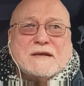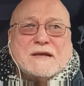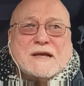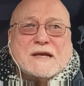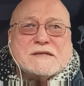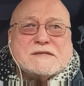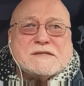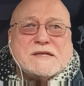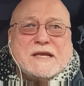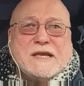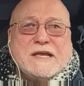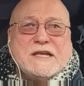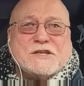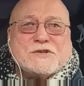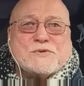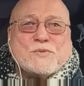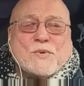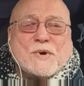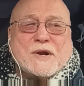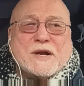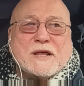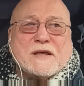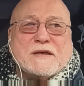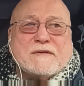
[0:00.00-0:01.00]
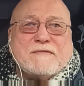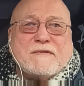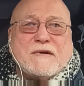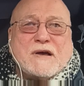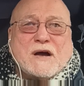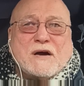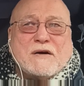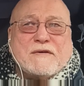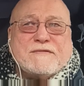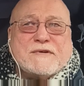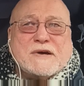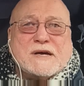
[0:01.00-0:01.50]
as each one
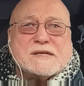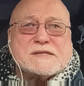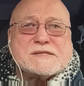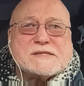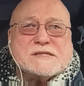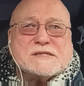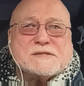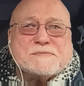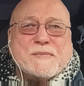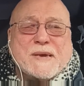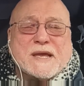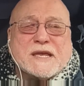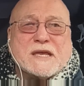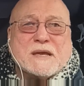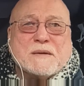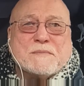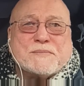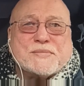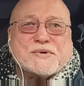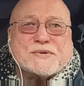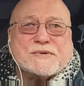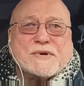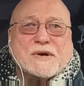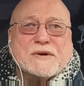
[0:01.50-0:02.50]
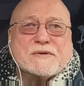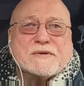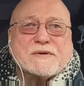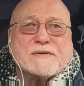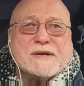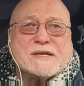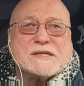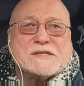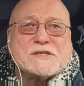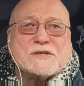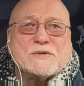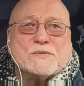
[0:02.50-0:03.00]
of us is making
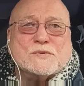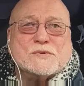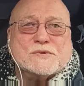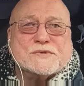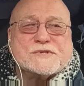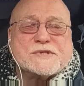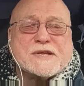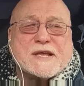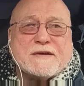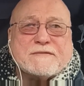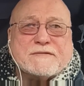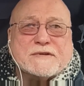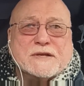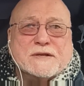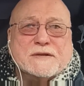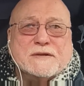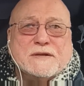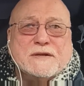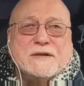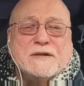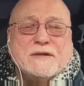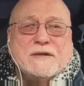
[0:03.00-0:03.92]
progress towards heaven.